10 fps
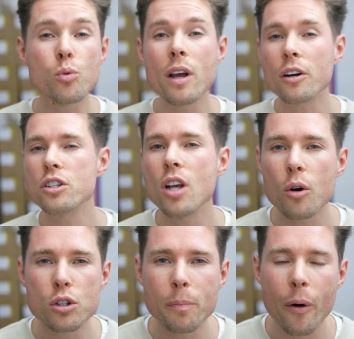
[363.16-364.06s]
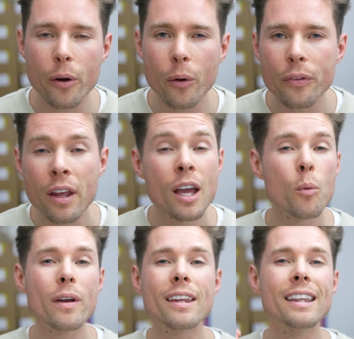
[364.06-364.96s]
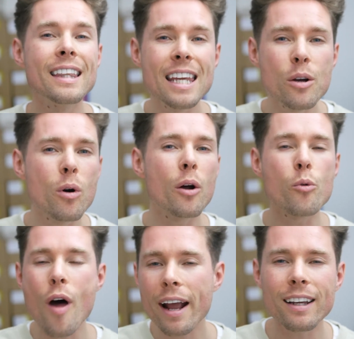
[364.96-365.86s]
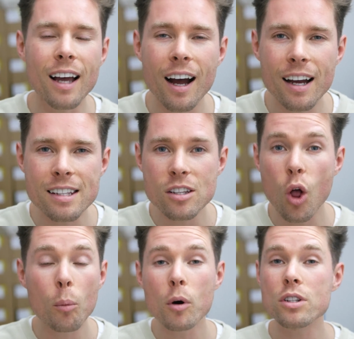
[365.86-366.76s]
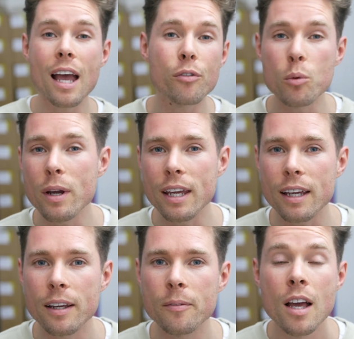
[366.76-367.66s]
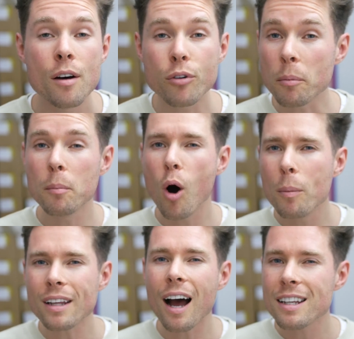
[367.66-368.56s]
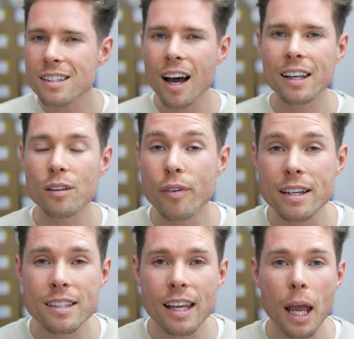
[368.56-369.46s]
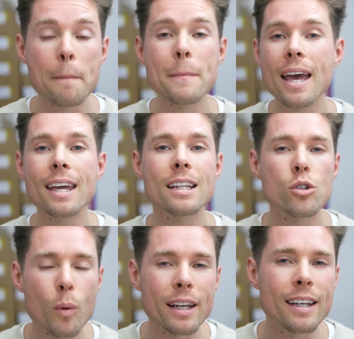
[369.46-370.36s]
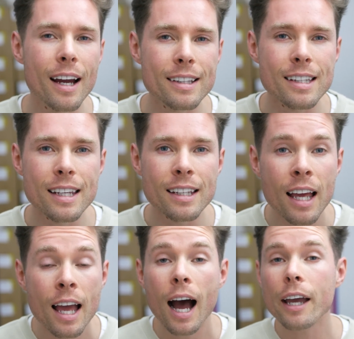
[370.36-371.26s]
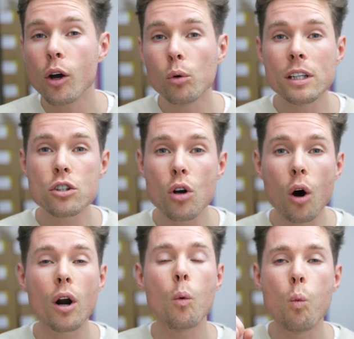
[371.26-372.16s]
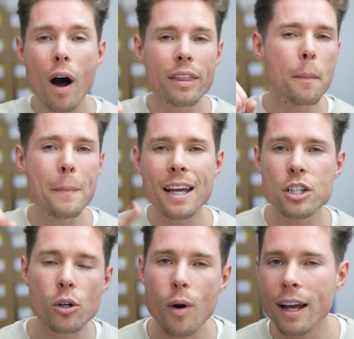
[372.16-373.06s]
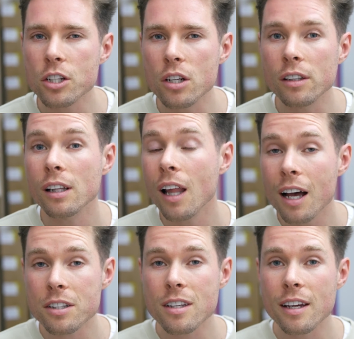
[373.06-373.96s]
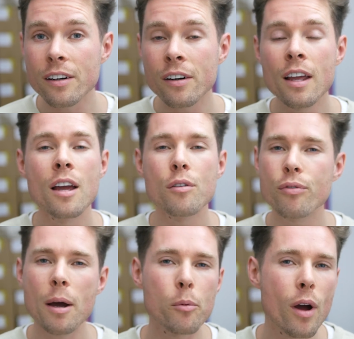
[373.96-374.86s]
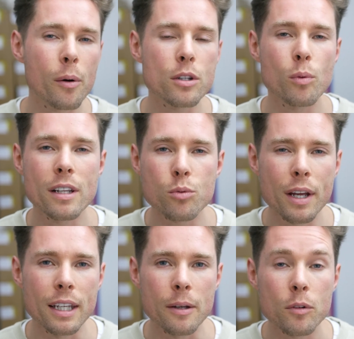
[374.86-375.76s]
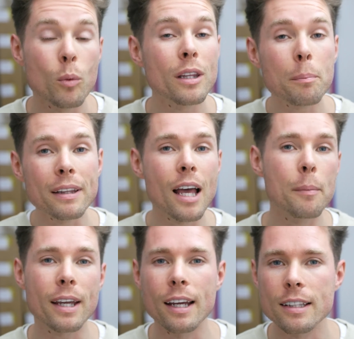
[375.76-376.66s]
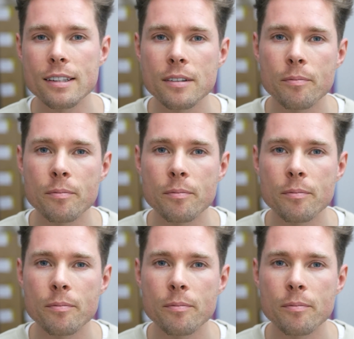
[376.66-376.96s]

we are so spoiled with new record highs almost every week. From the moment I started investing in May 2019, I only saw one major correction last year, February 2020, when the pandemic hit.